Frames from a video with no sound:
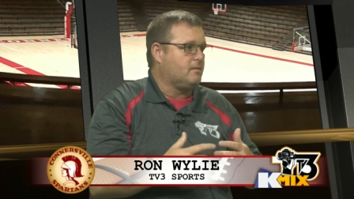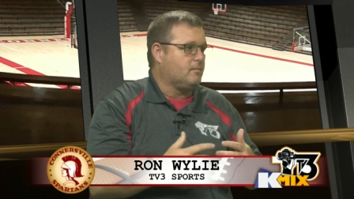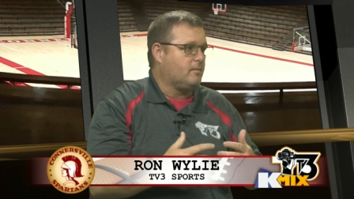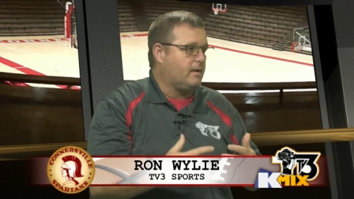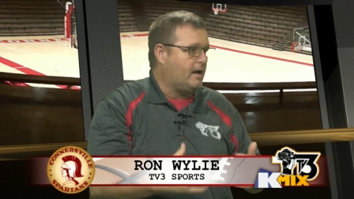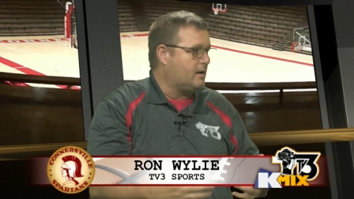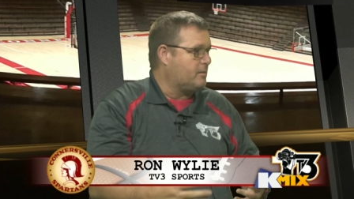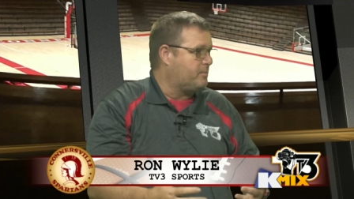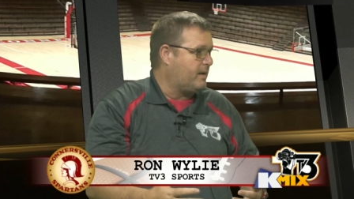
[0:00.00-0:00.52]

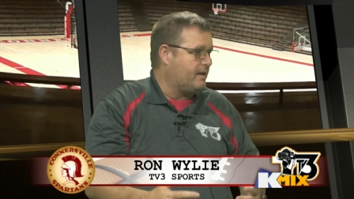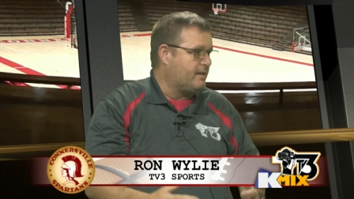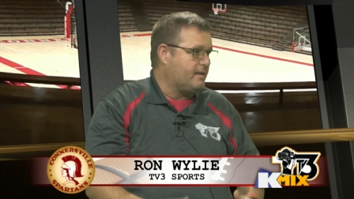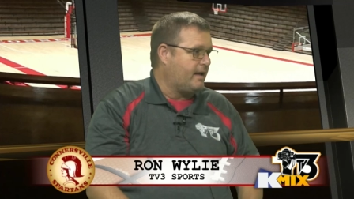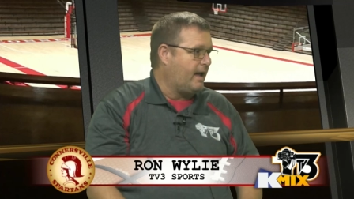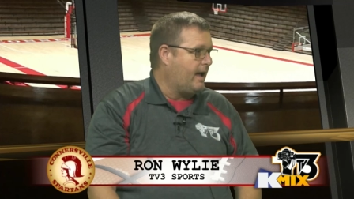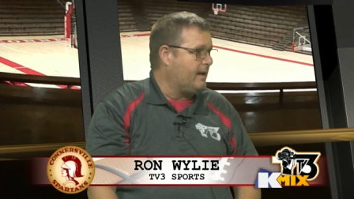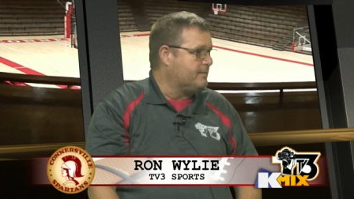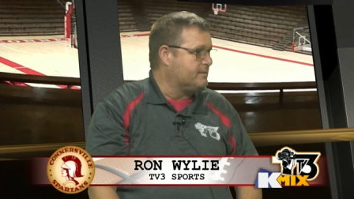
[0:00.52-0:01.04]
we got to play the
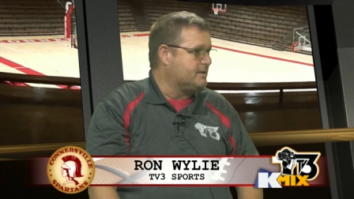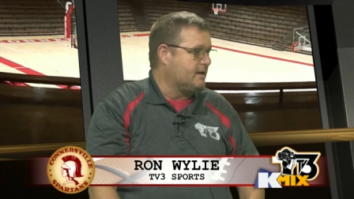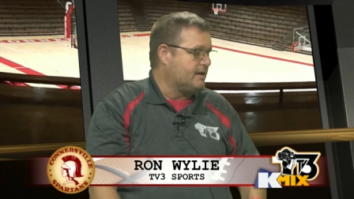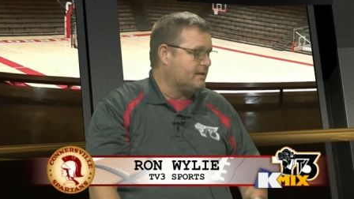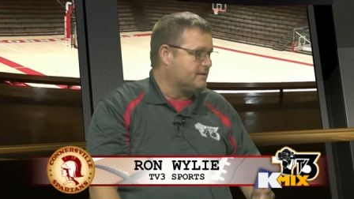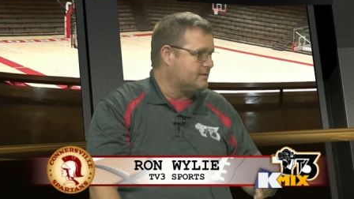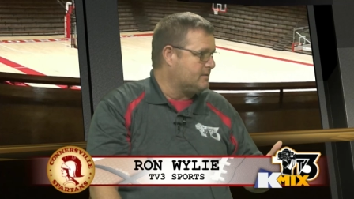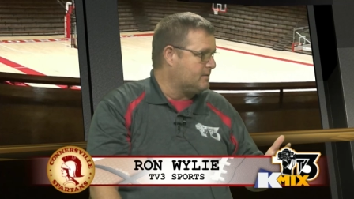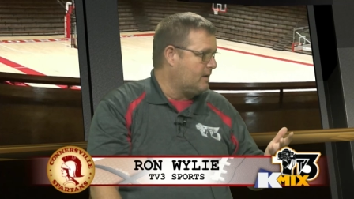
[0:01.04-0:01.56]
games, and
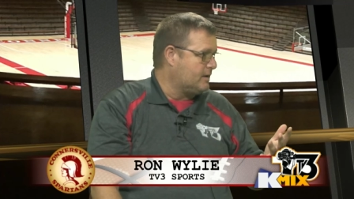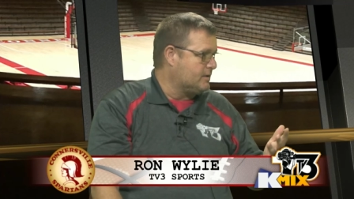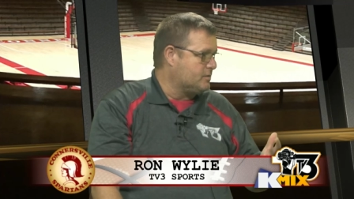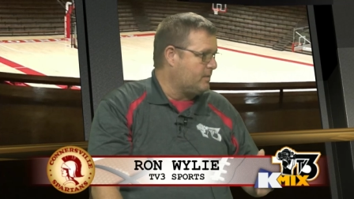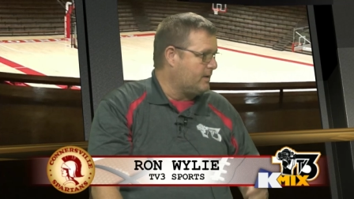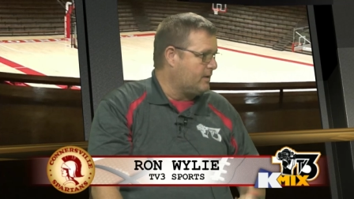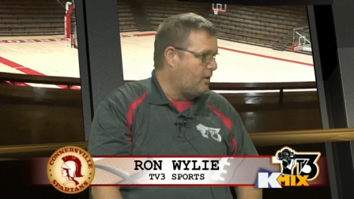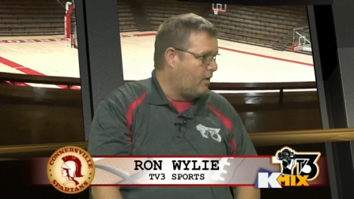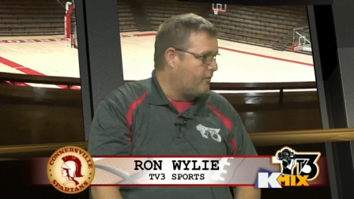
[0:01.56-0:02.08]
as as
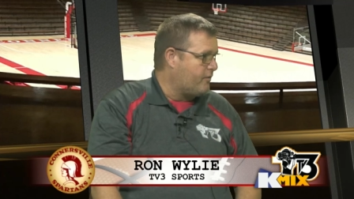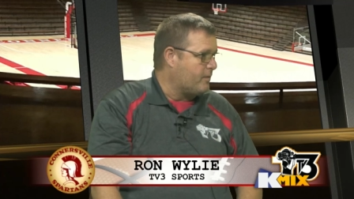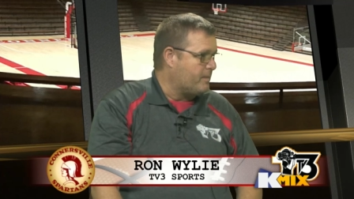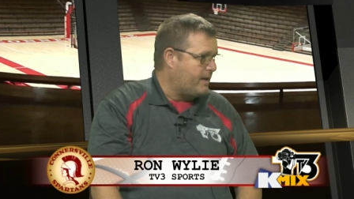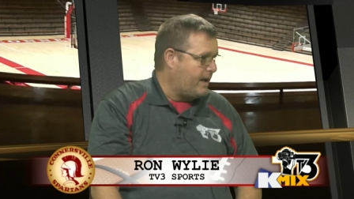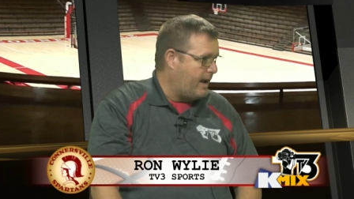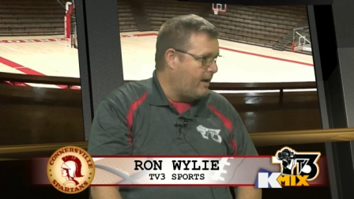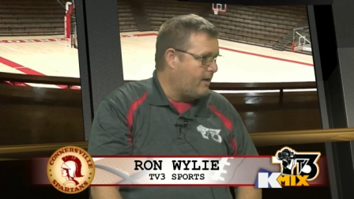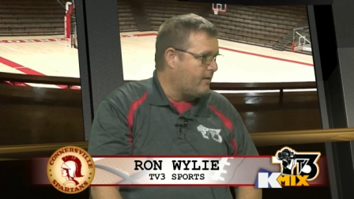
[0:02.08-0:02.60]
we know from
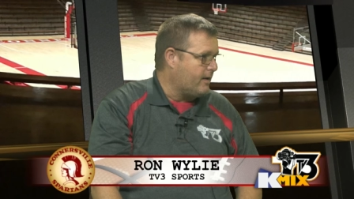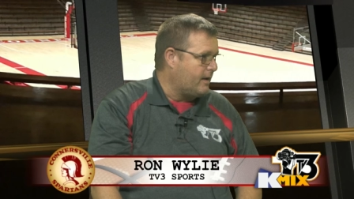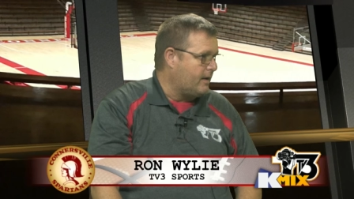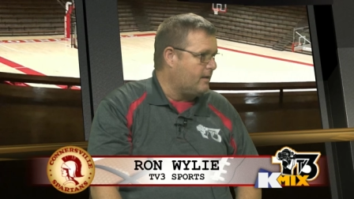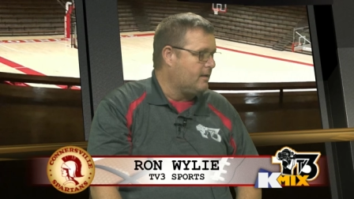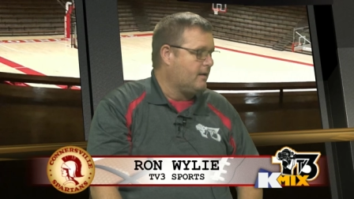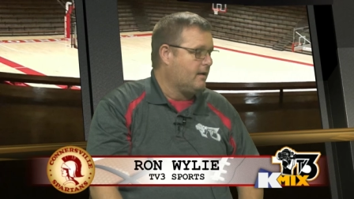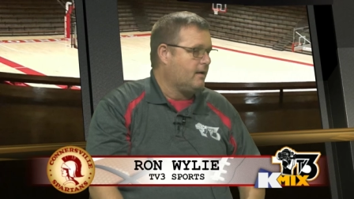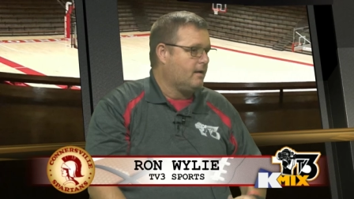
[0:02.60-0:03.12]

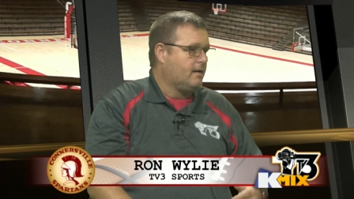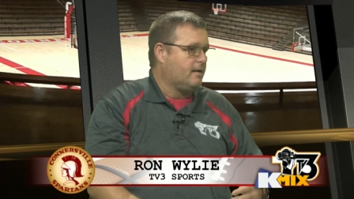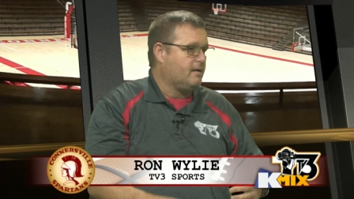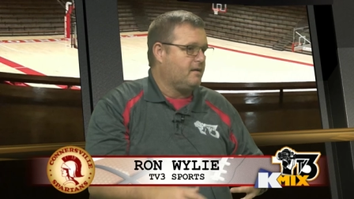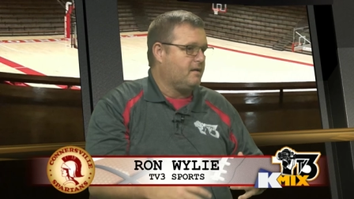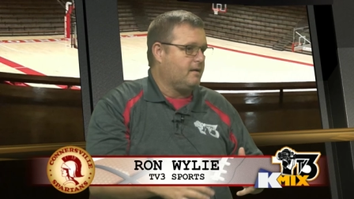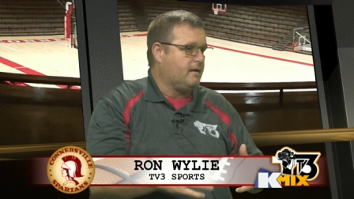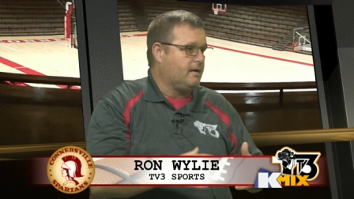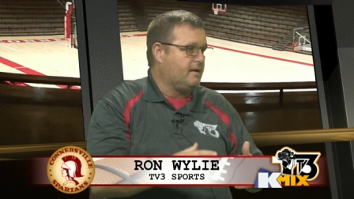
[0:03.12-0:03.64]
Kerry
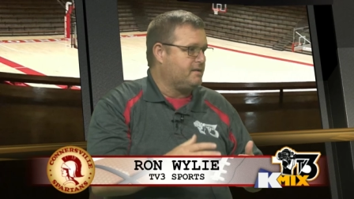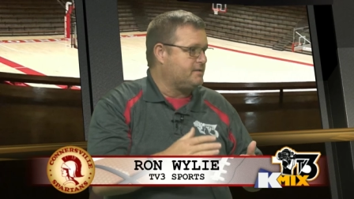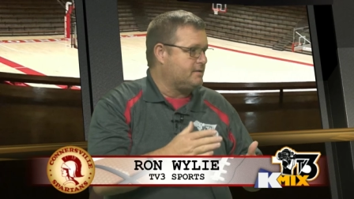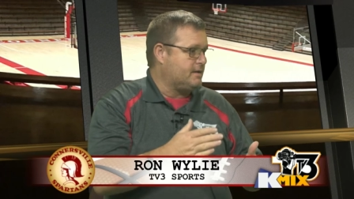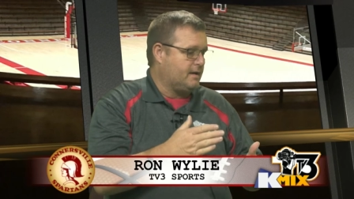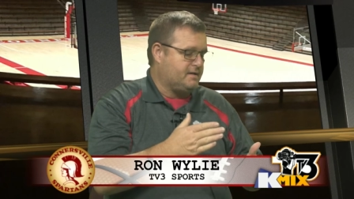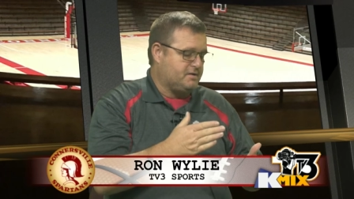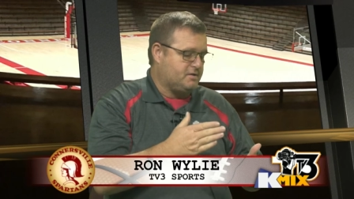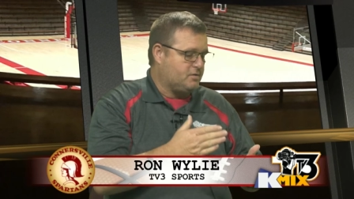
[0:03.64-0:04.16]
it's
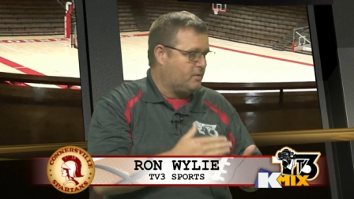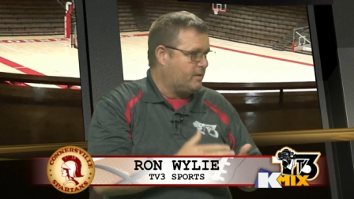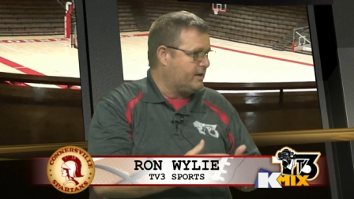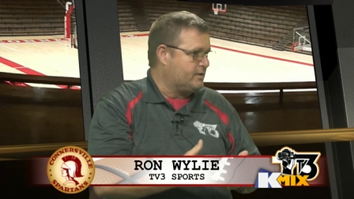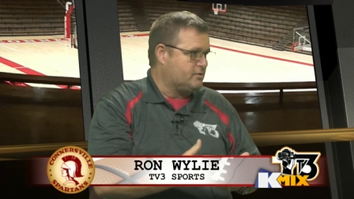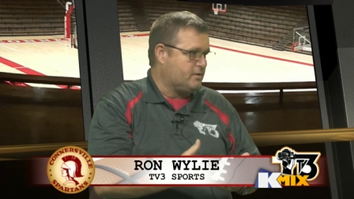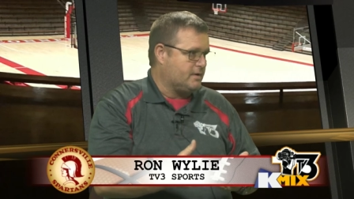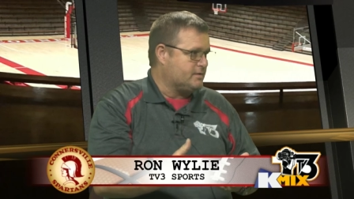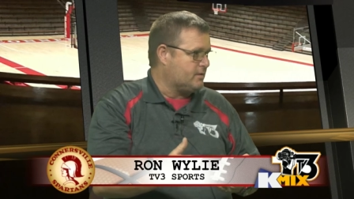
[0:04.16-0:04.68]
it's 20
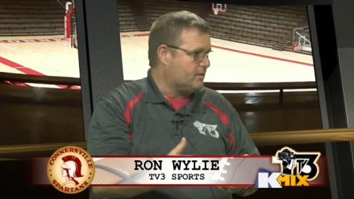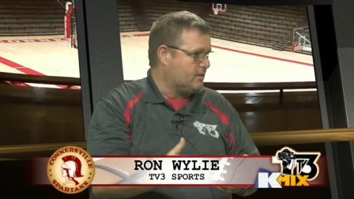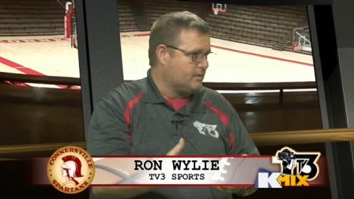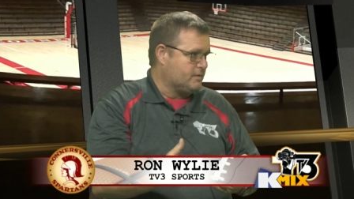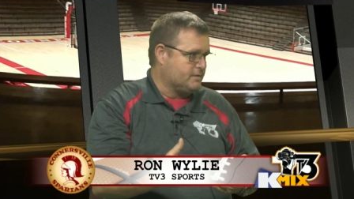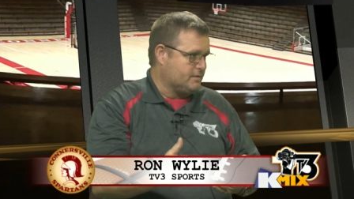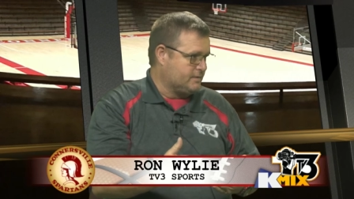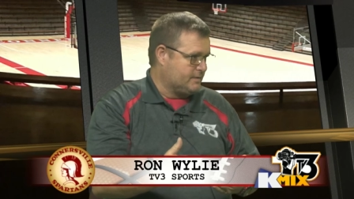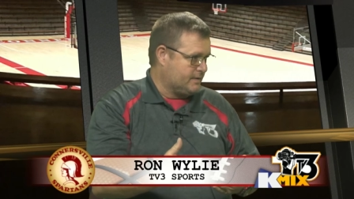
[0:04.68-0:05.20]
dress
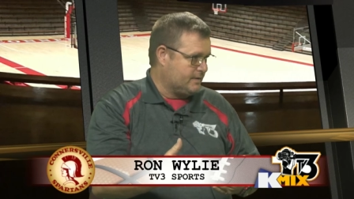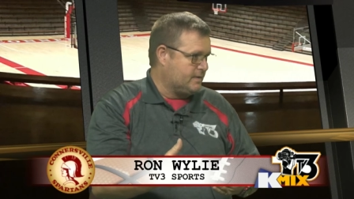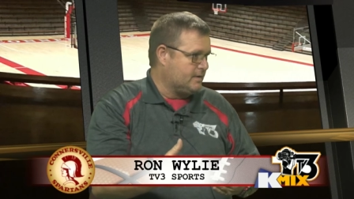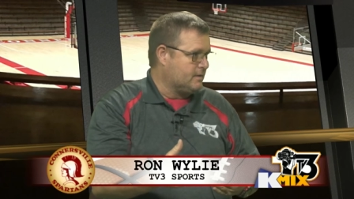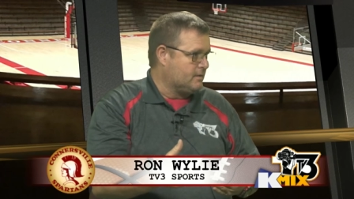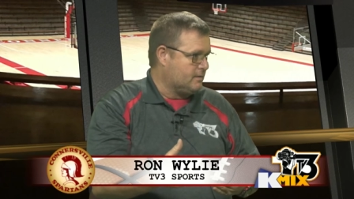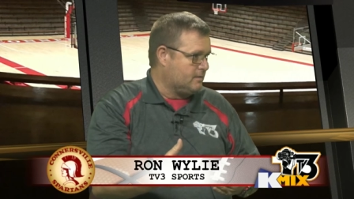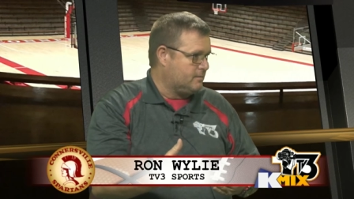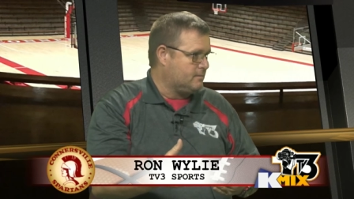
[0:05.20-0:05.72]
rehearsals
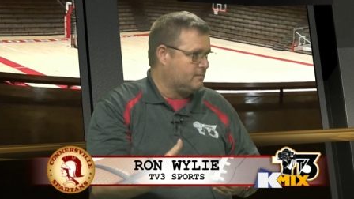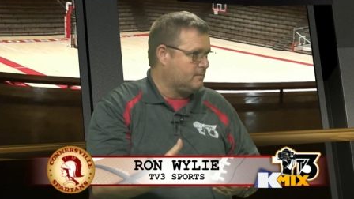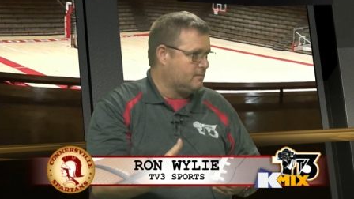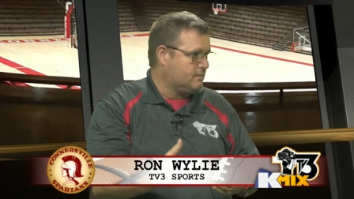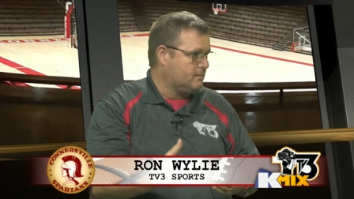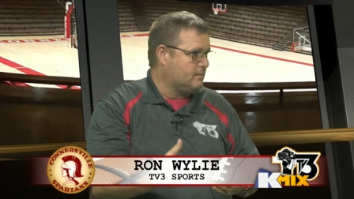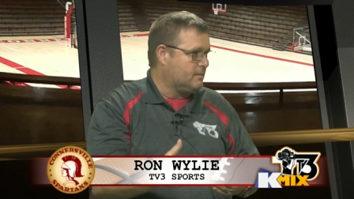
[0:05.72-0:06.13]
until, mm-hmm.